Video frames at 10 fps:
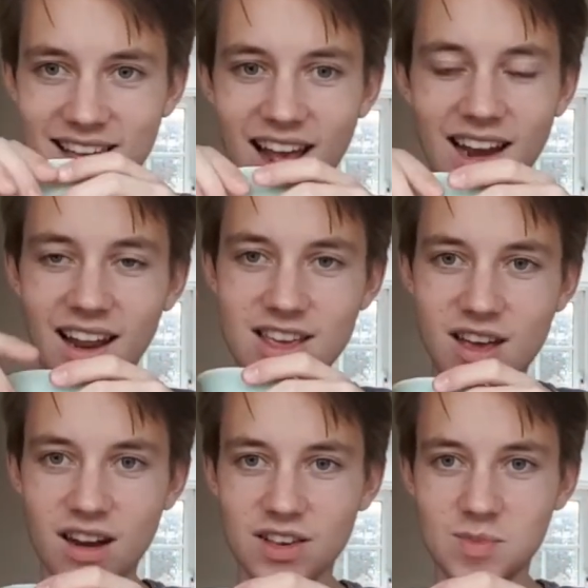and like you
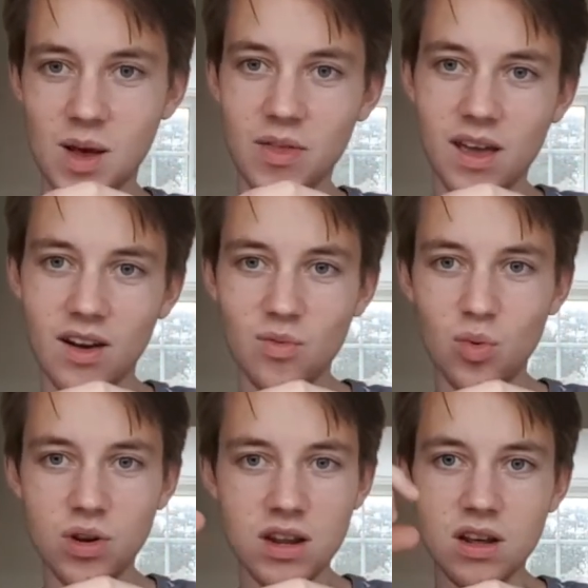kind of smell the kind of
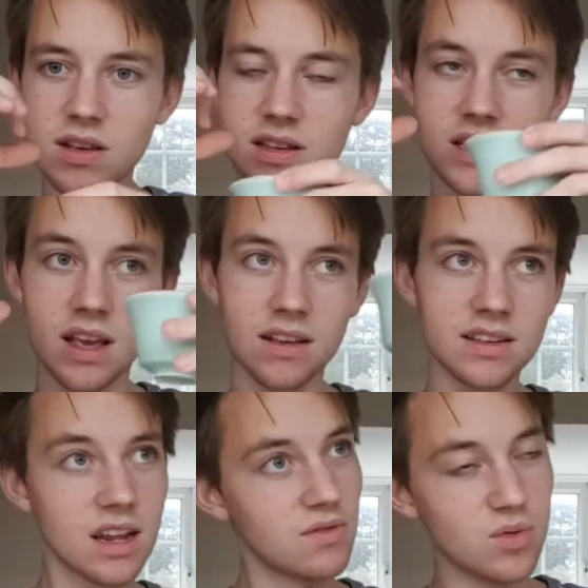woodiness, and there's
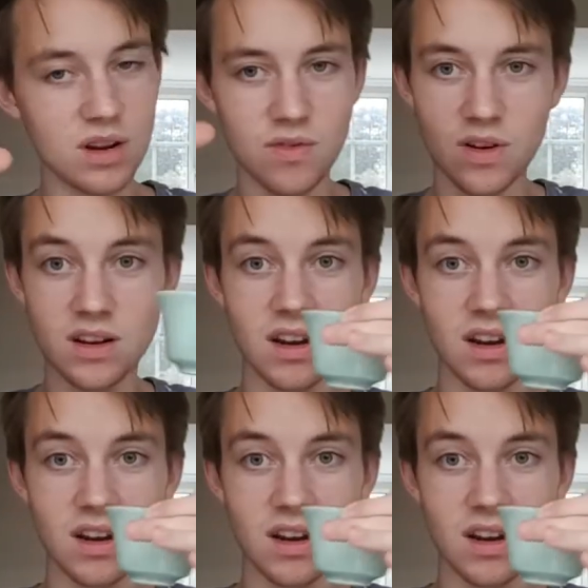kind of all different,